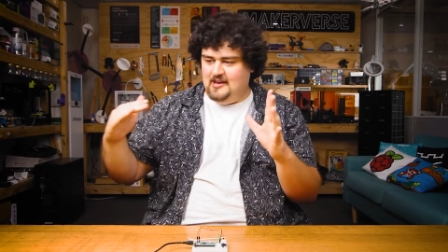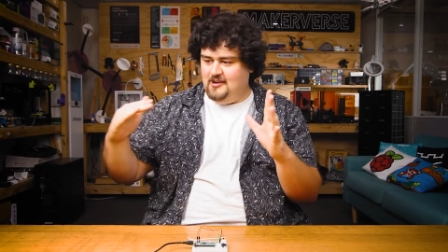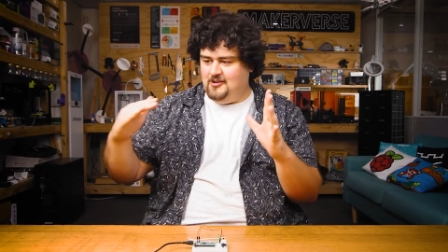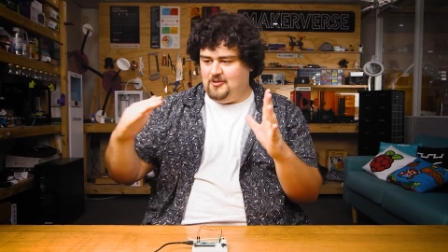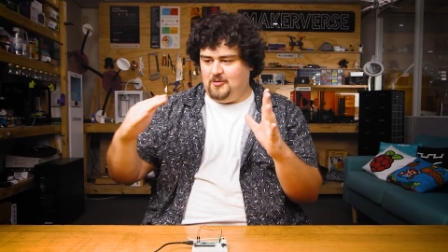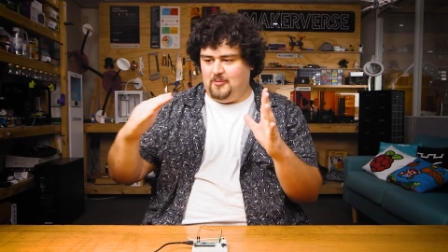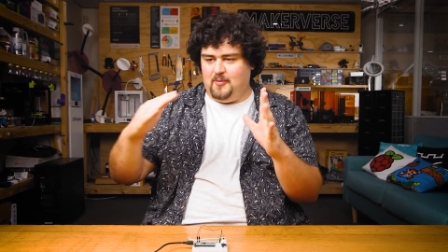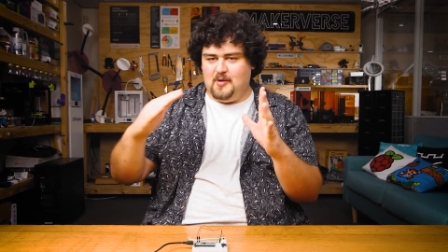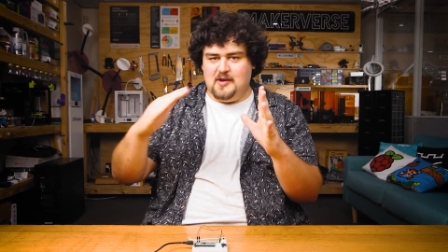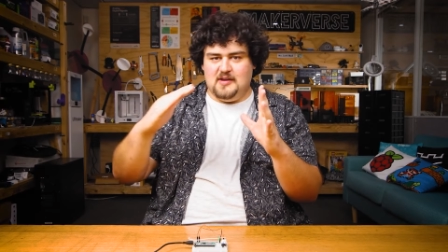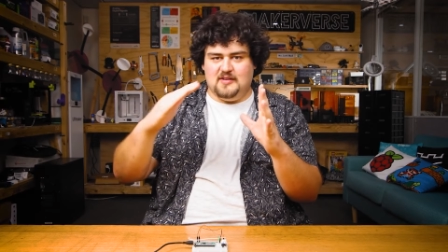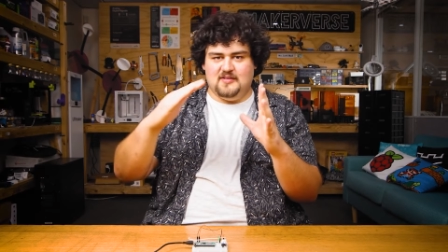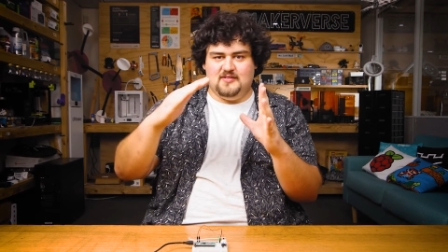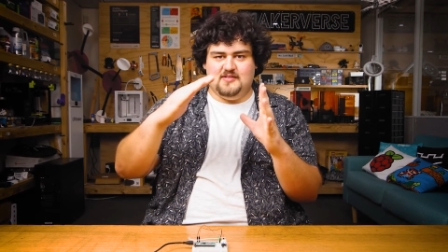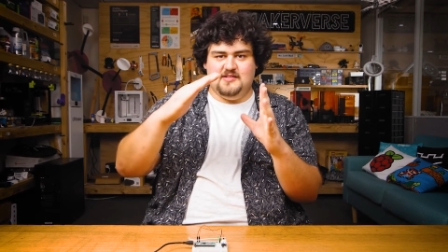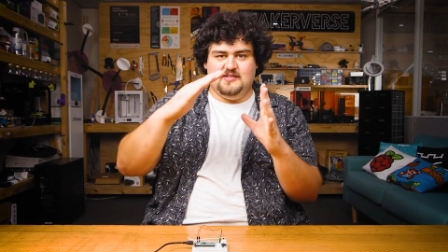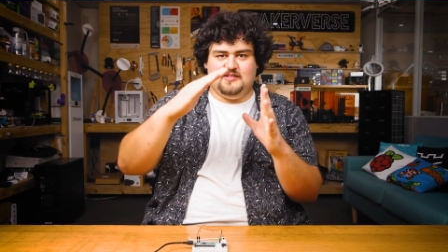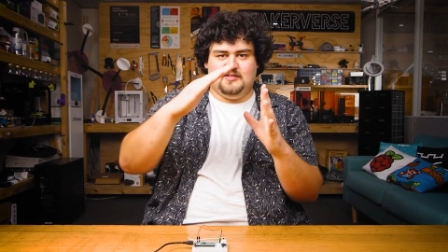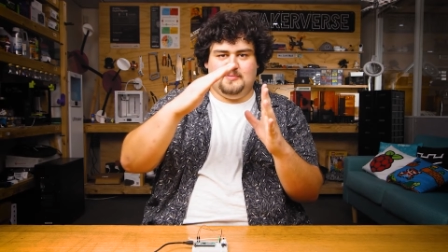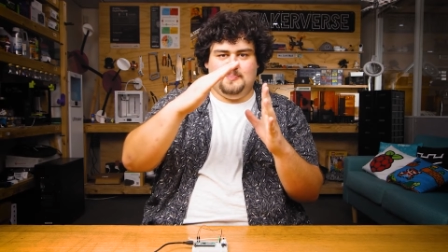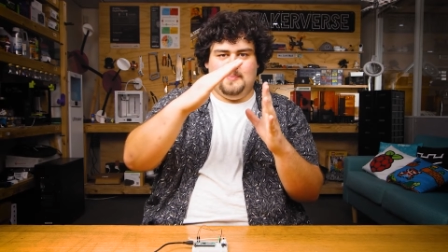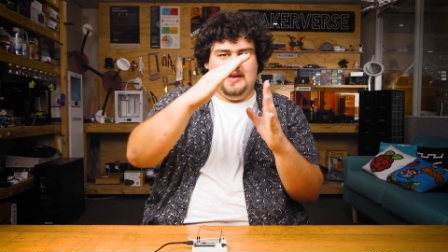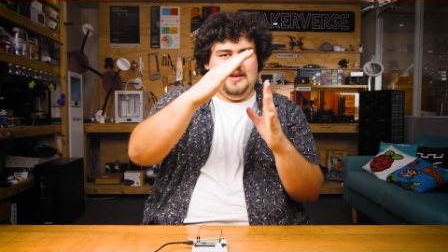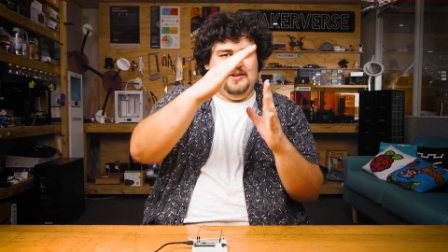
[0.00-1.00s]
increase
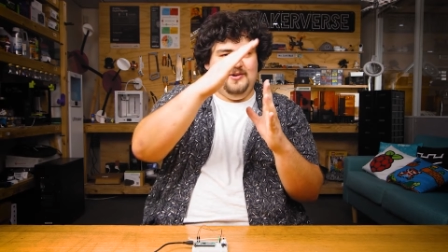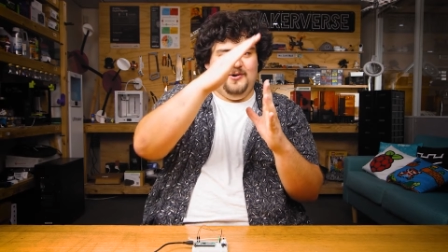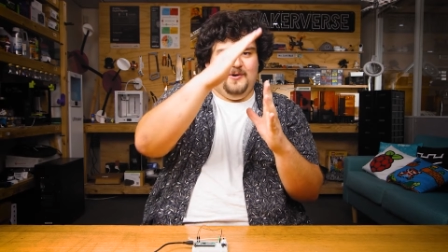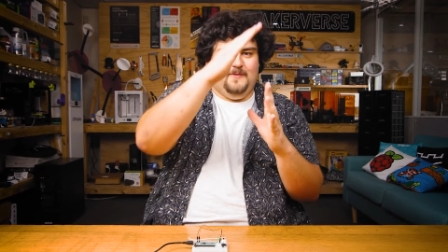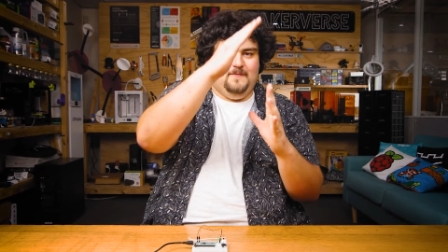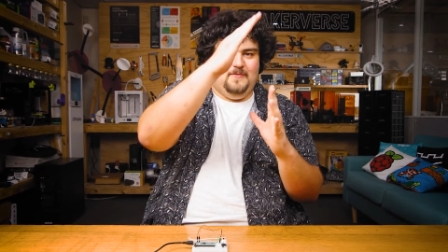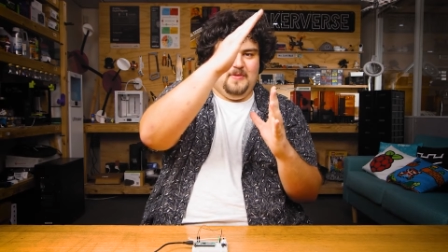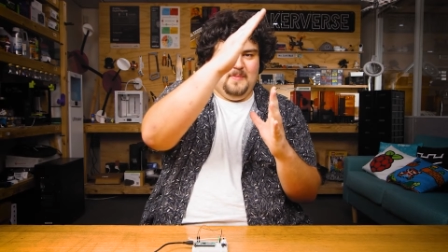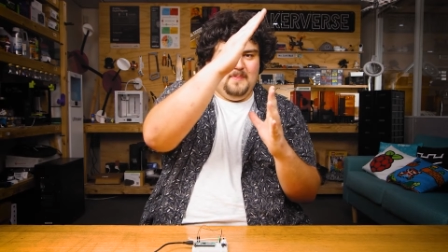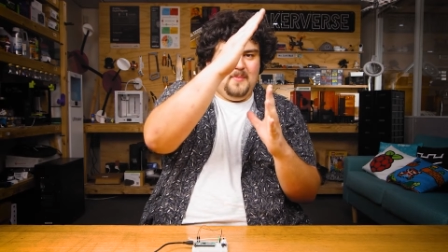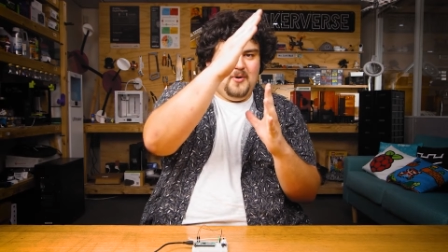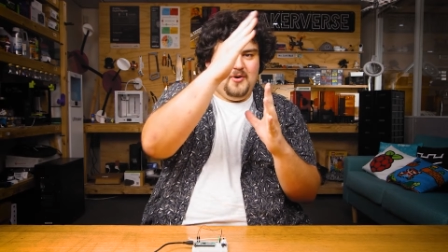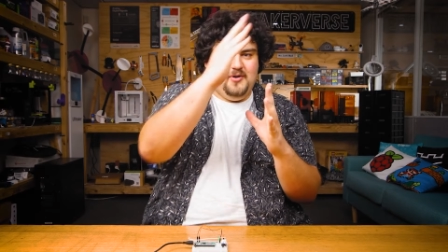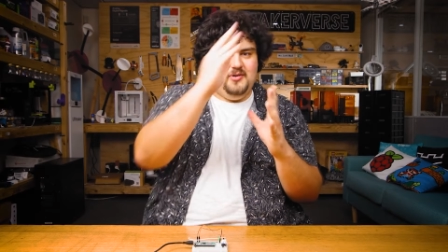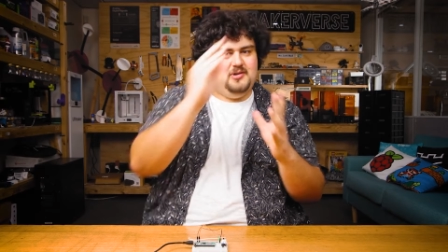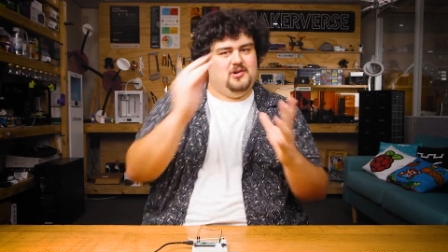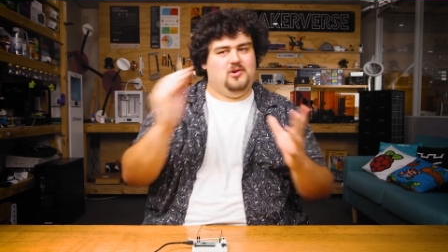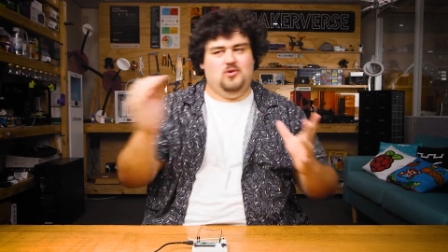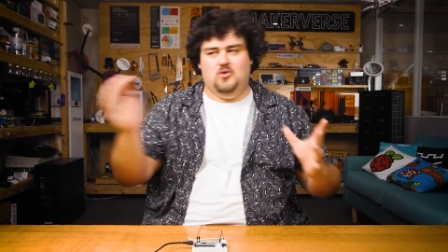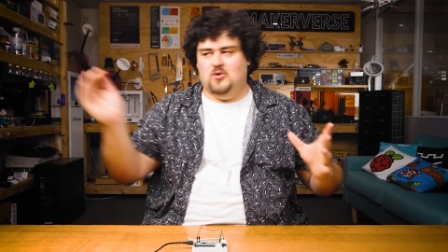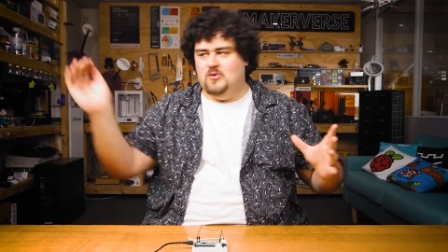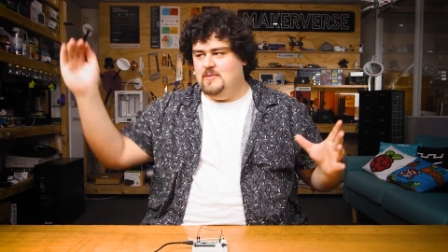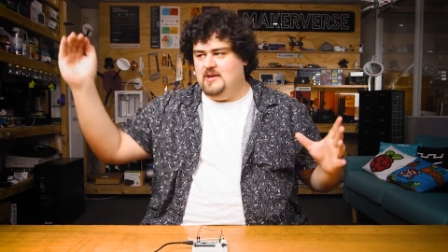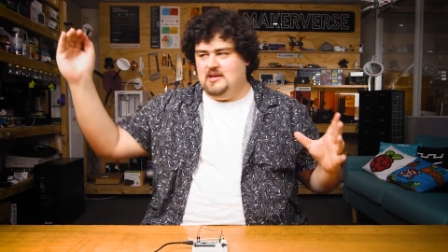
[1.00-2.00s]
the speed of the motor,
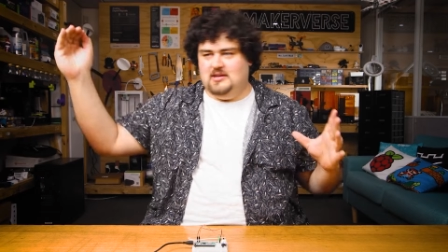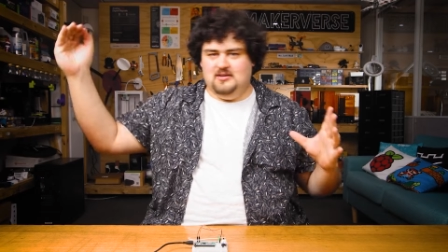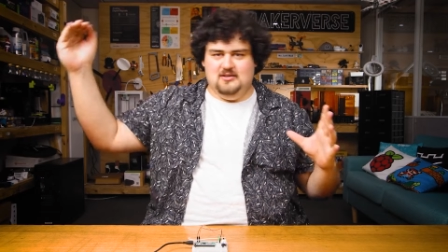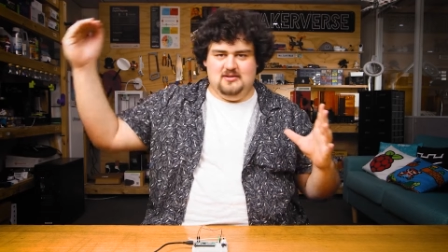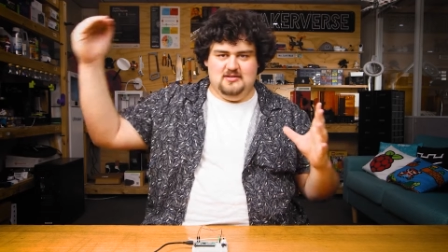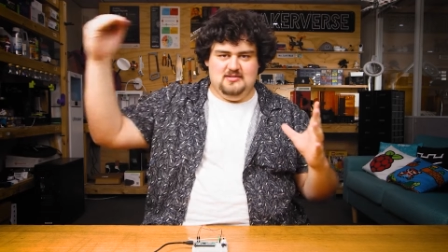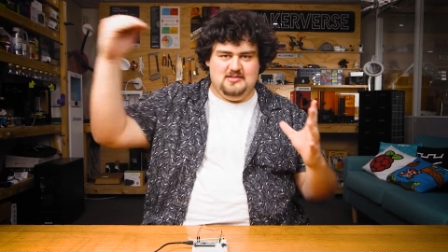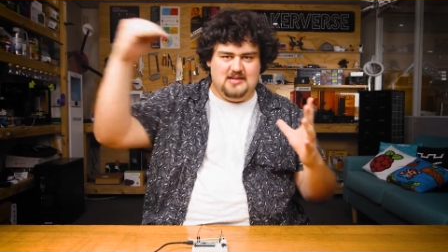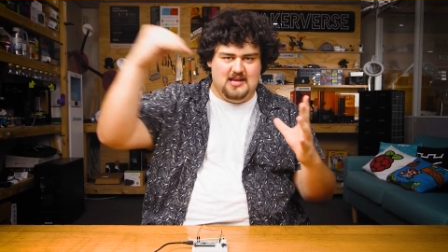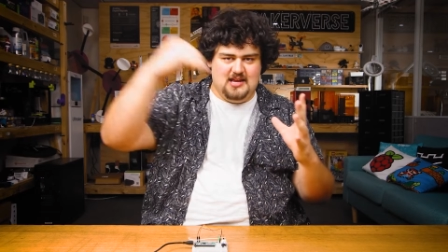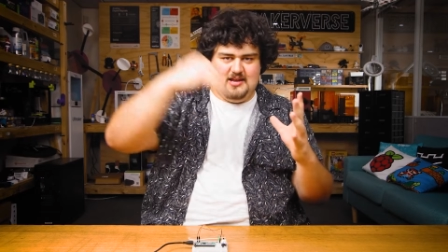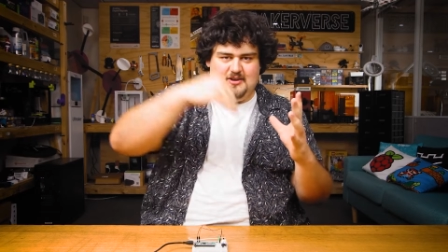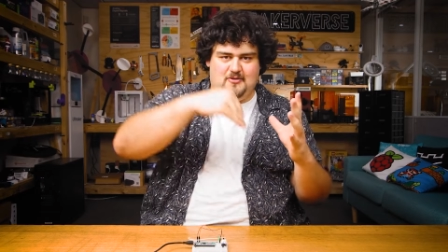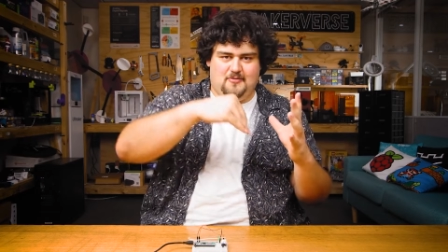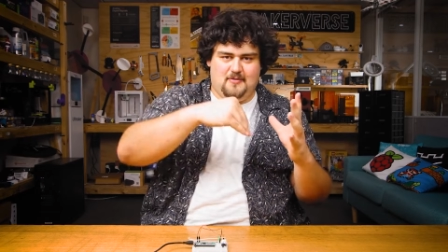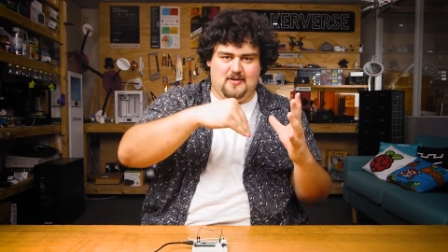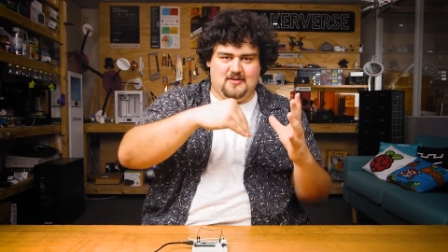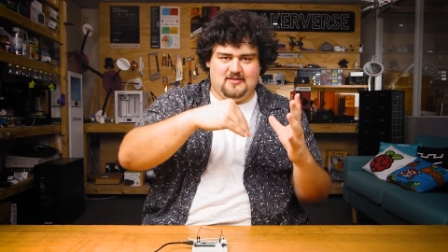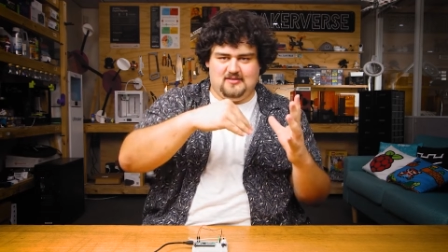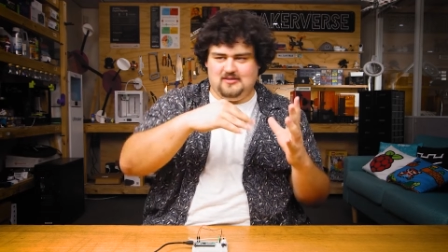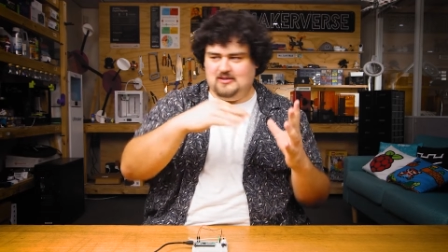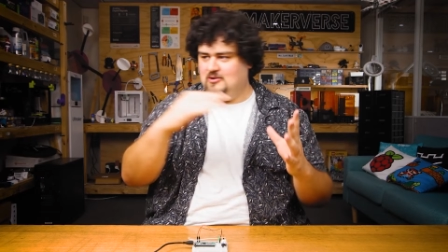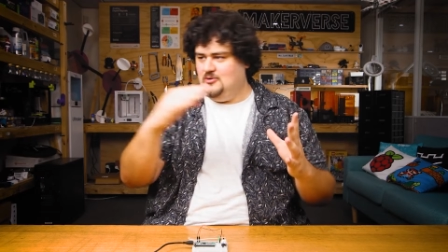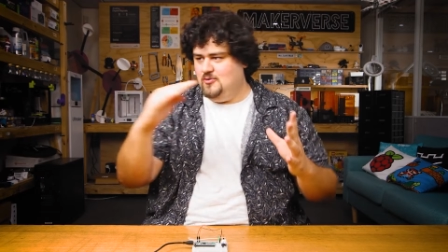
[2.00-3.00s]
or we could
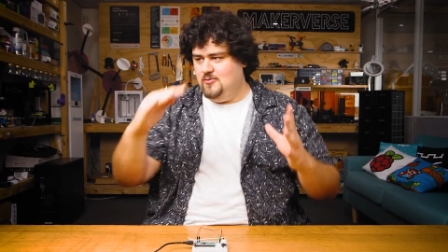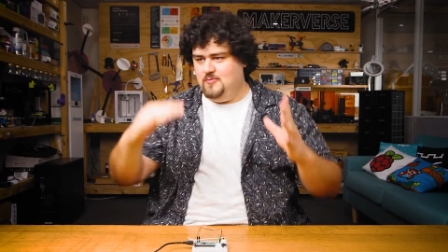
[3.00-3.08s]
decrease it,